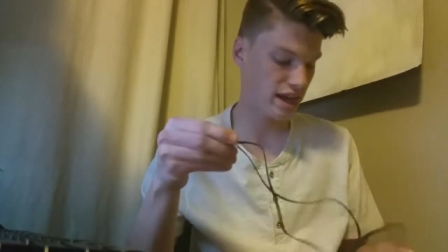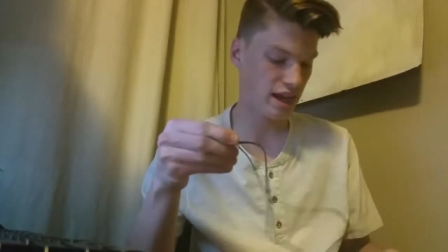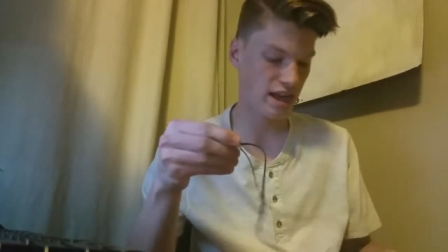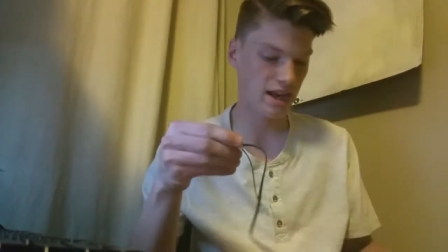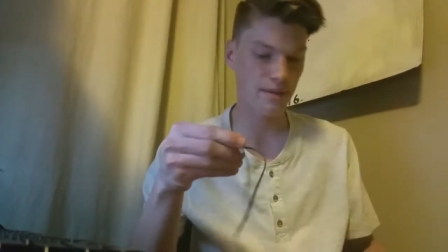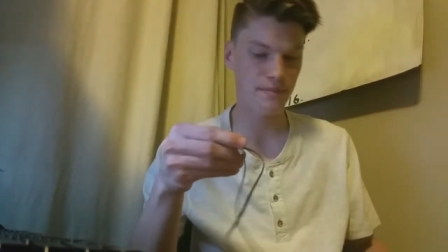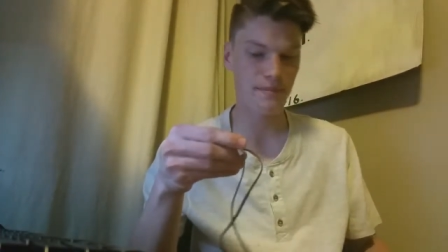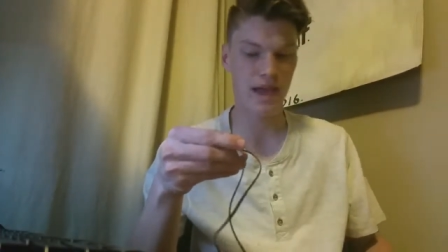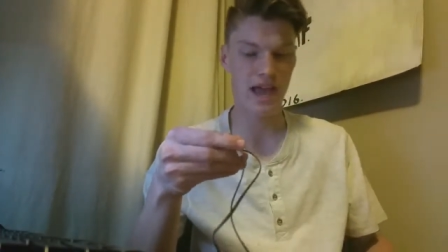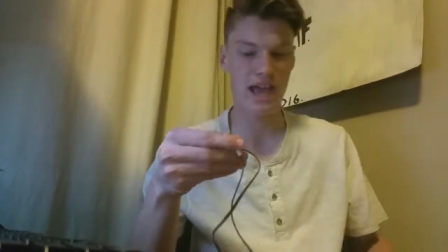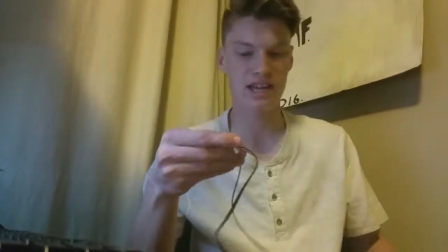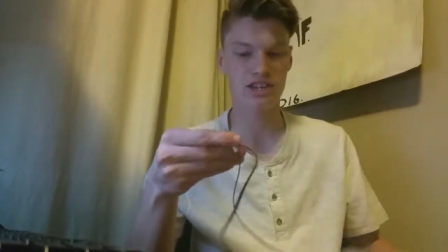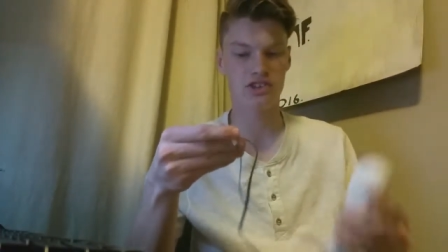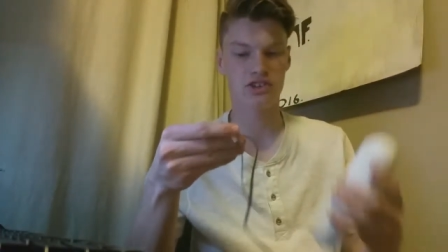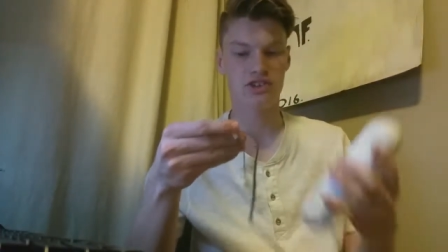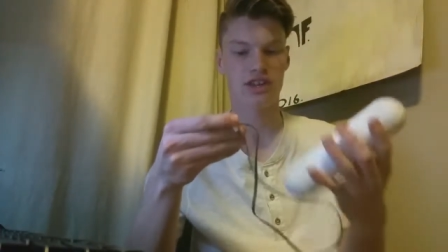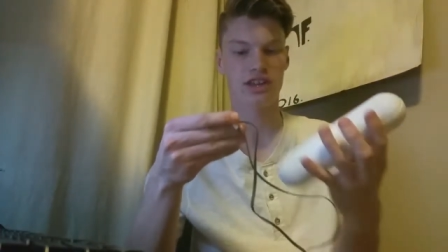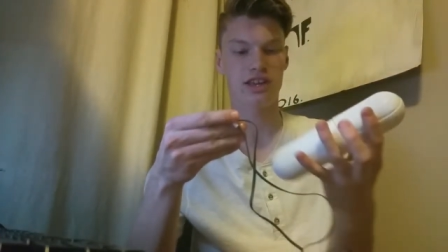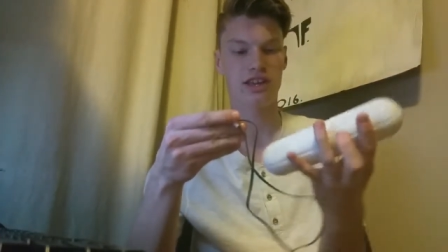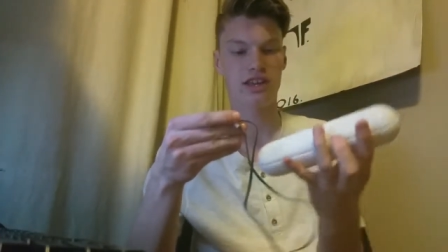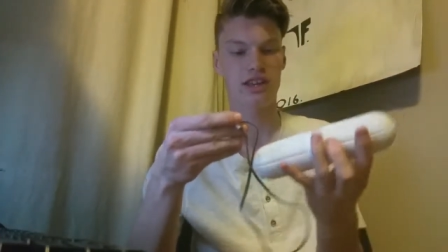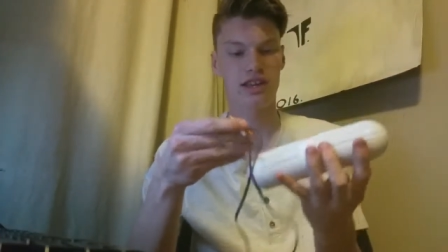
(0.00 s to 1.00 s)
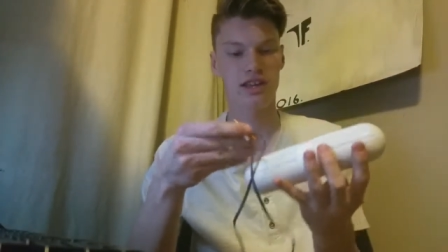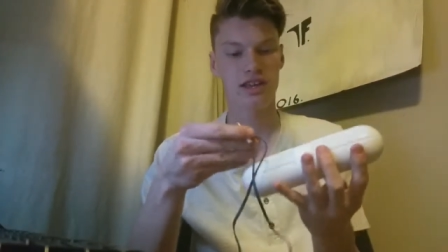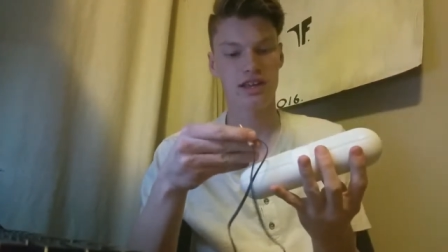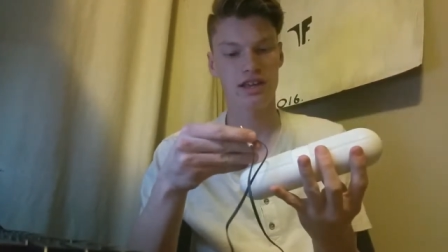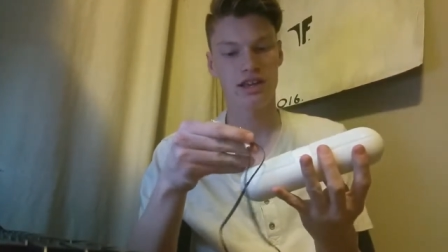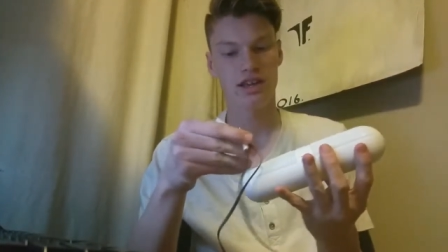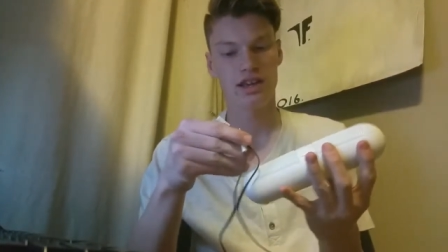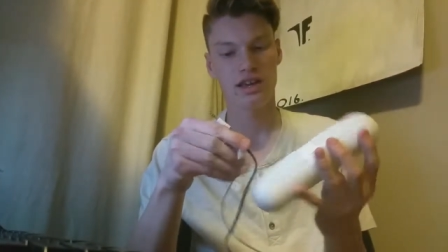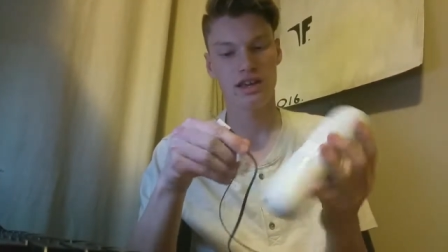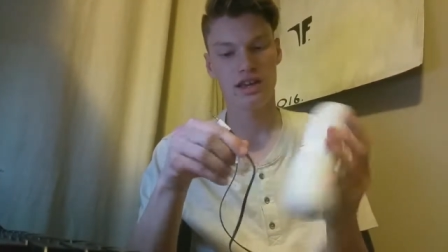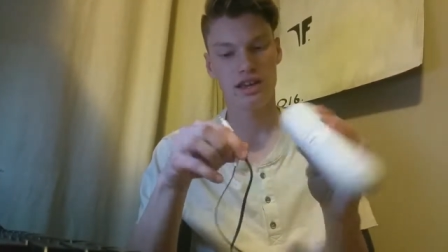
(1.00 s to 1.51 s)
kind of matched it,
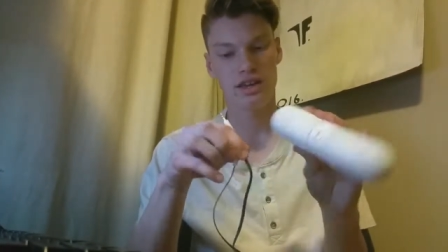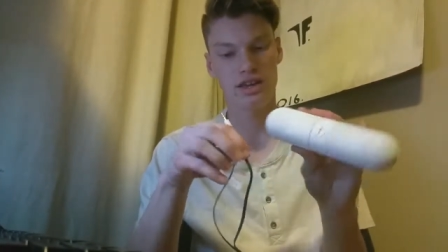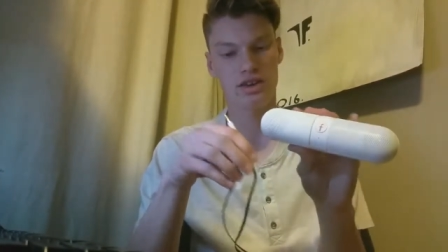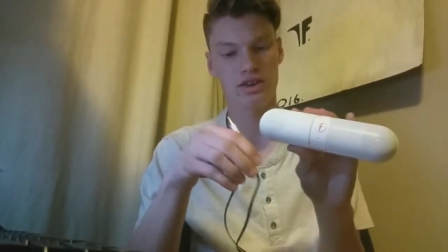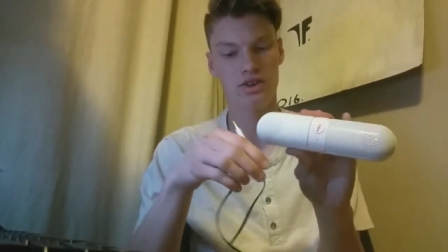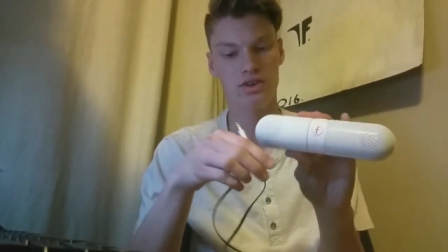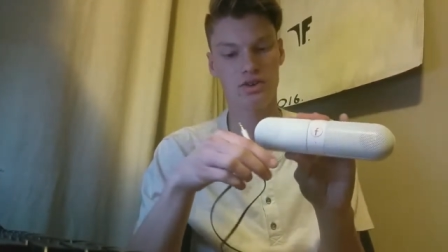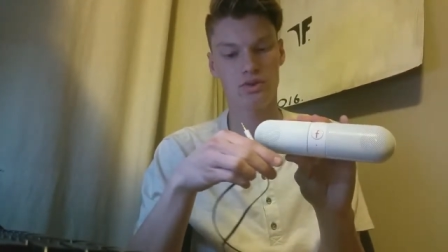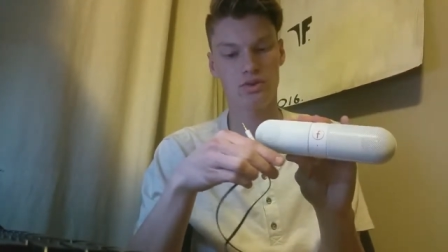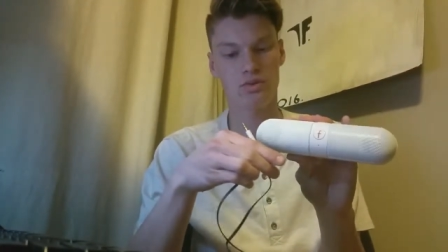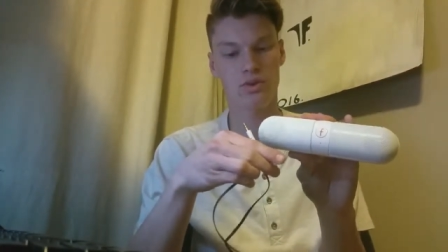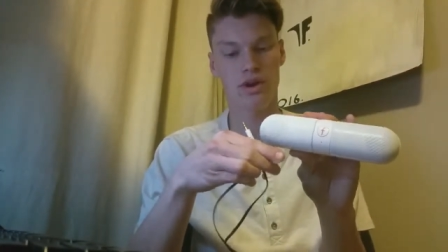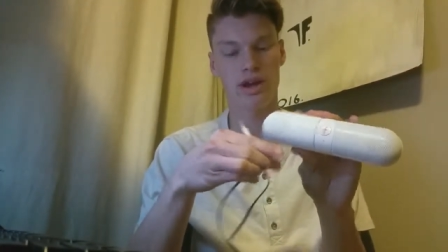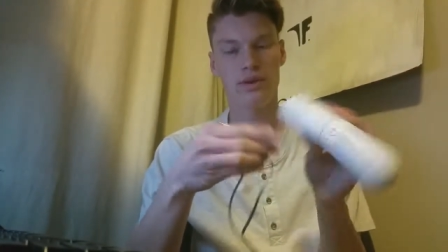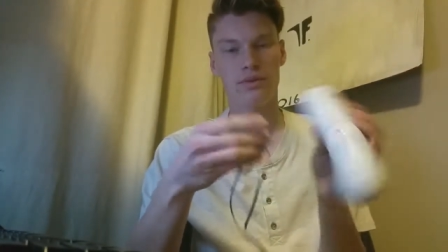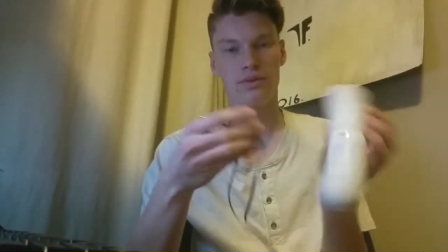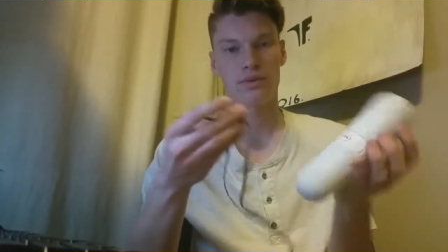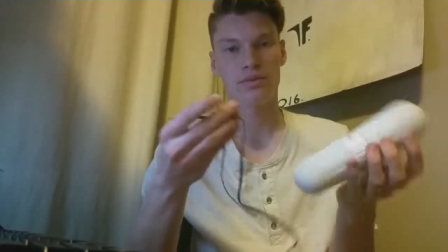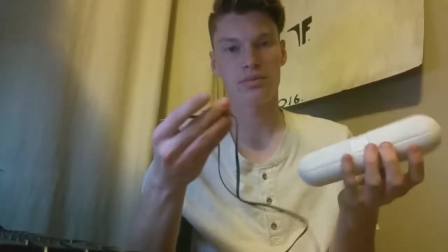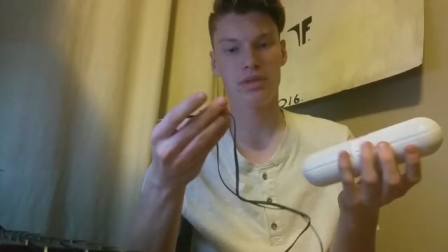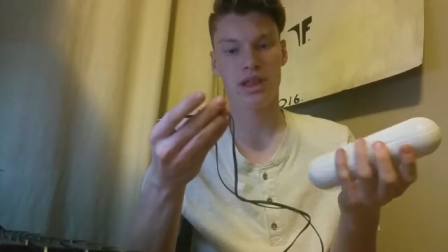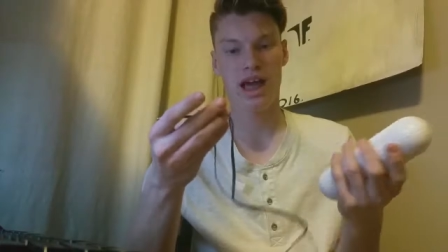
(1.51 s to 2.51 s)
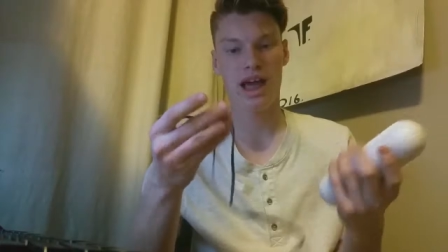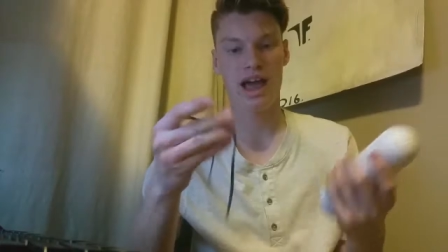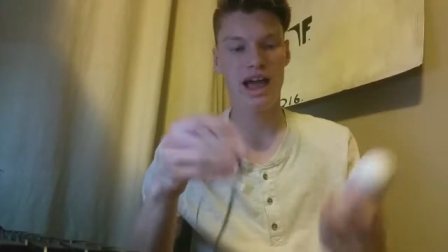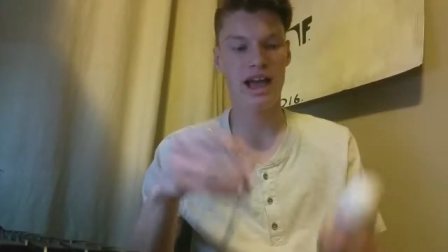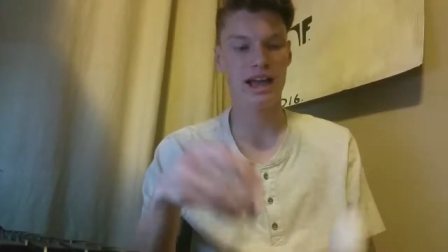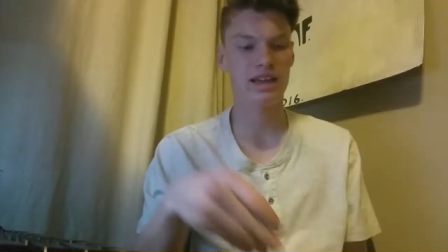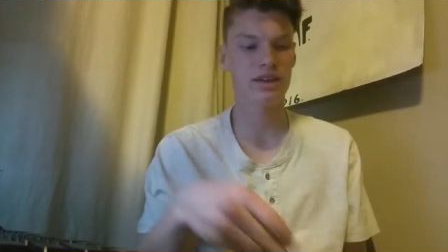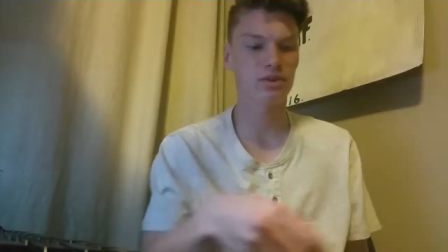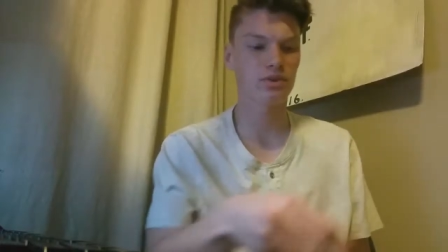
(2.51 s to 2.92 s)
you know, white with black.